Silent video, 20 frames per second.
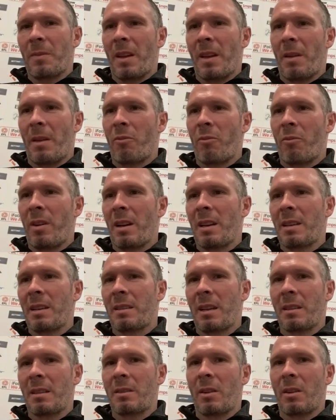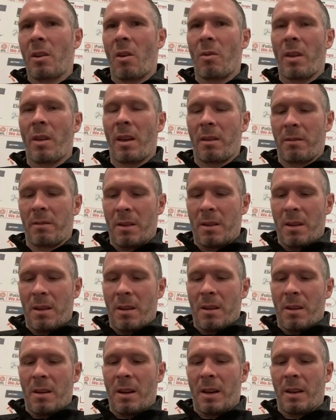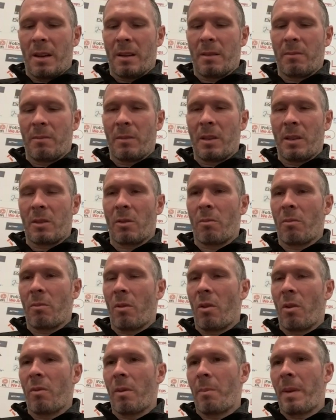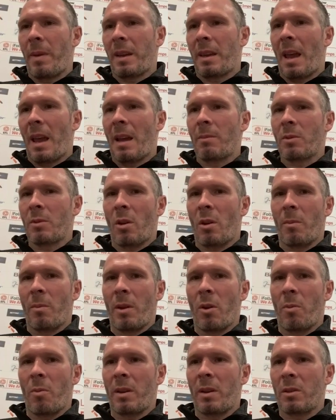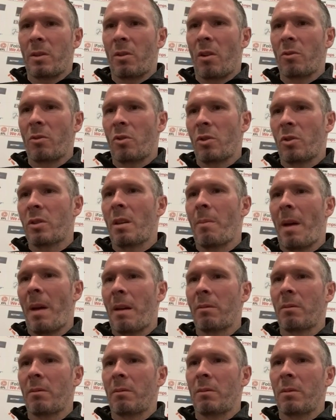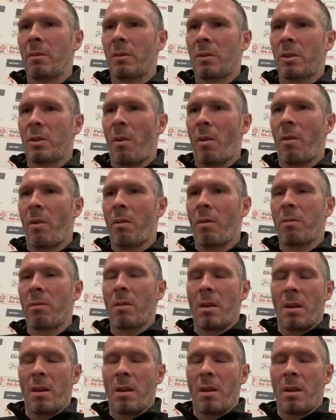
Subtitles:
I'm realistic to know that there's some other big games coming up and it's not just about tomorrow.